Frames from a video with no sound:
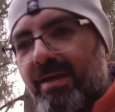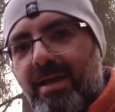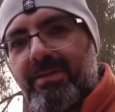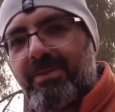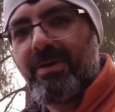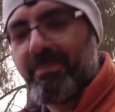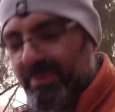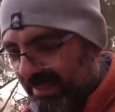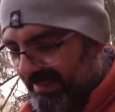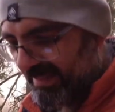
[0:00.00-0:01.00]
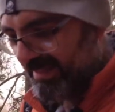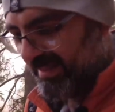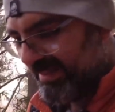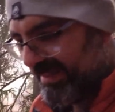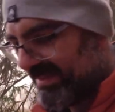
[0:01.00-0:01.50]
Don't complain.
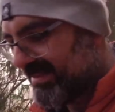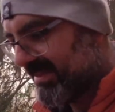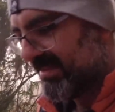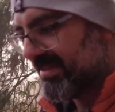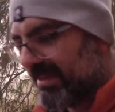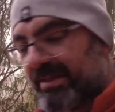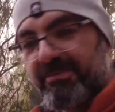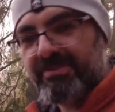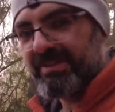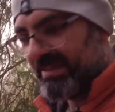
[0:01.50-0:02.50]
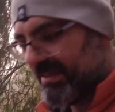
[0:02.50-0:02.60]
It's a gift,